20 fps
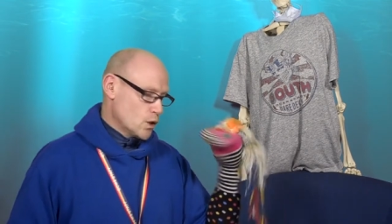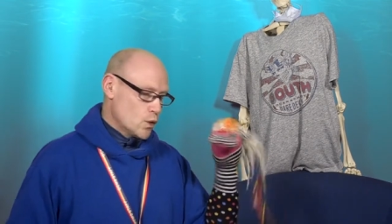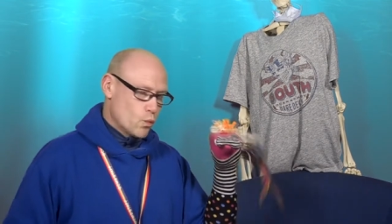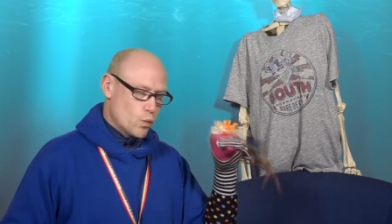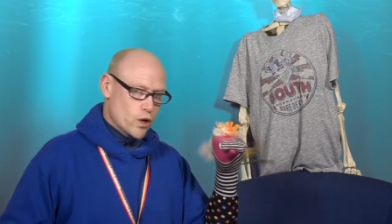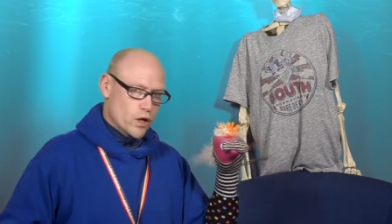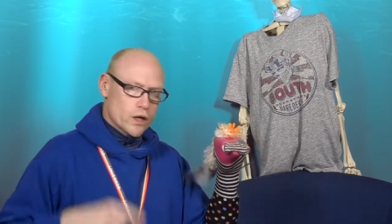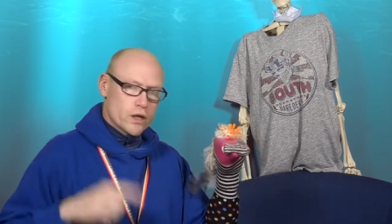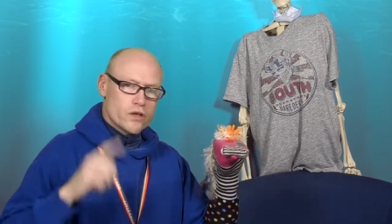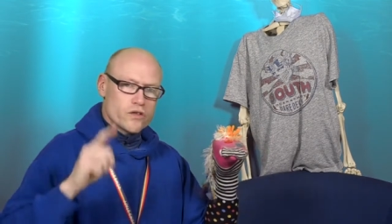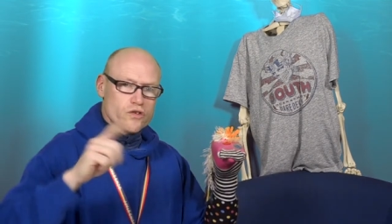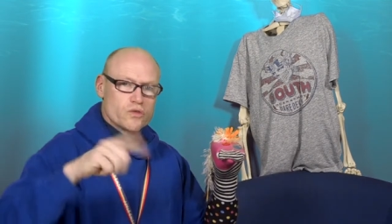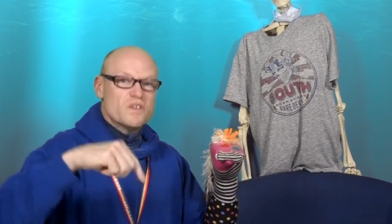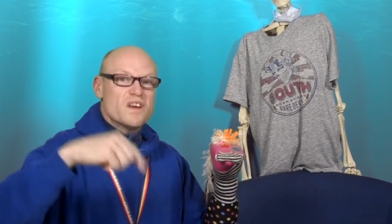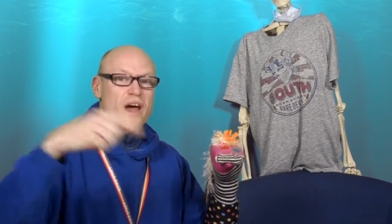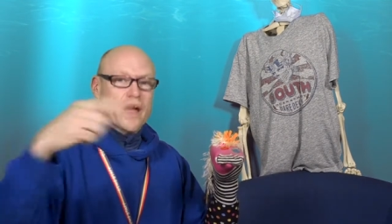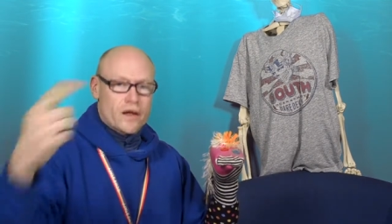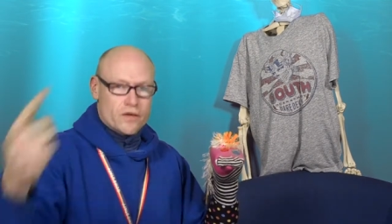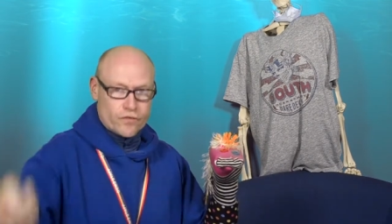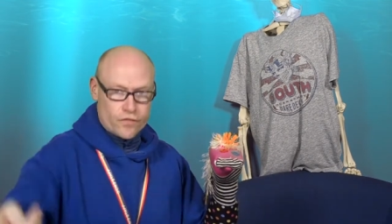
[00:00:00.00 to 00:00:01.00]
We're going to do
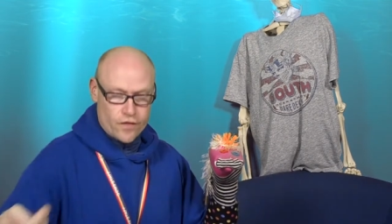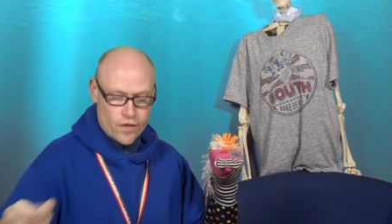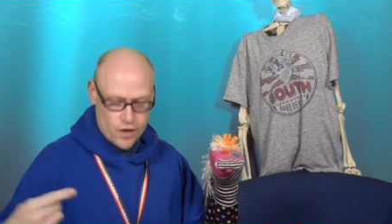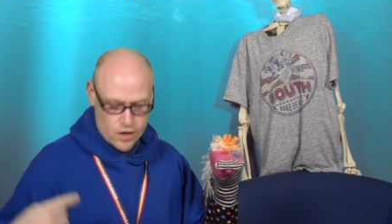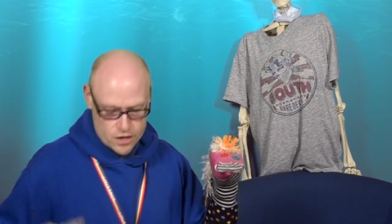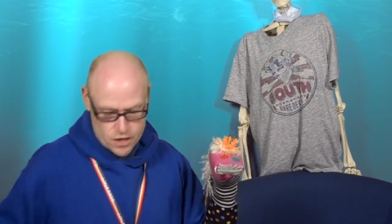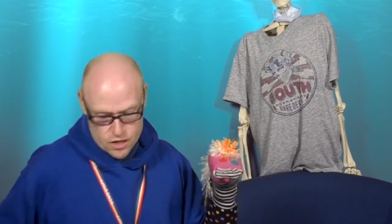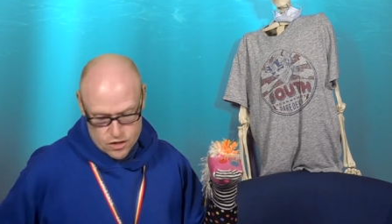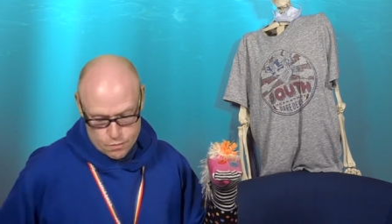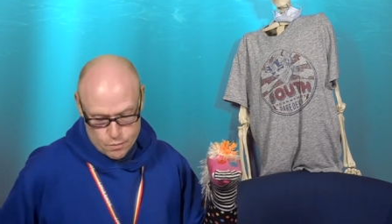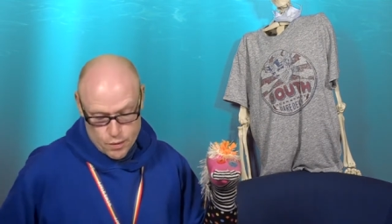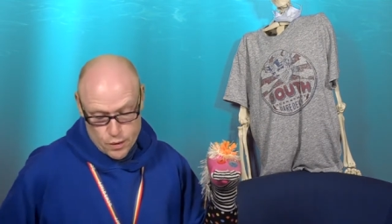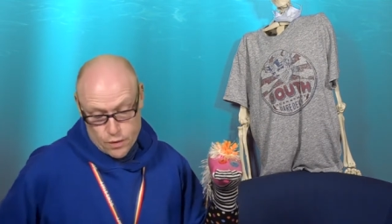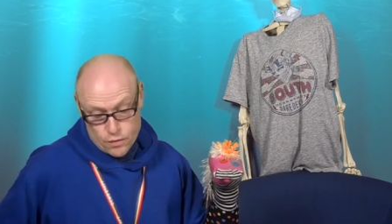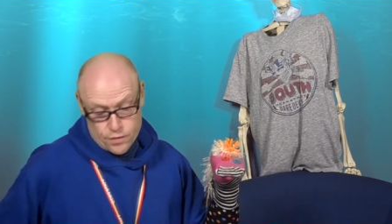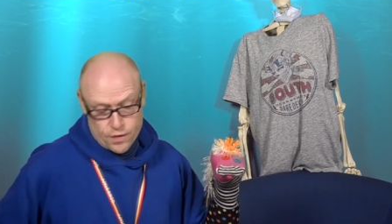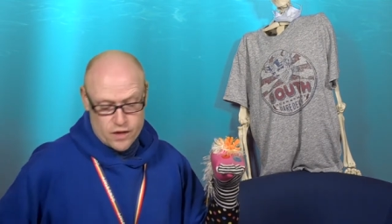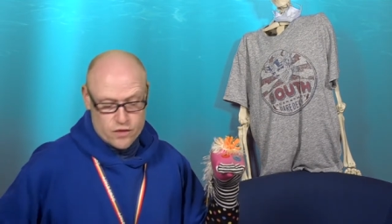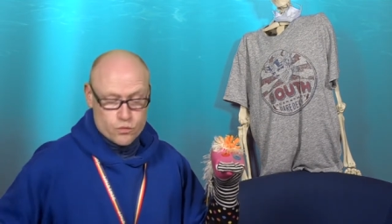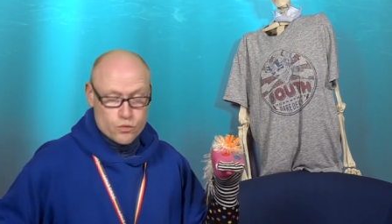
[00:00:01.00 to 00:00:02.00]
next Friday's
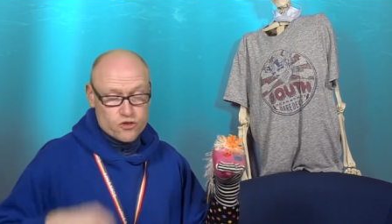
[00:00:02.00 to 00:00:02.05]
birthdays,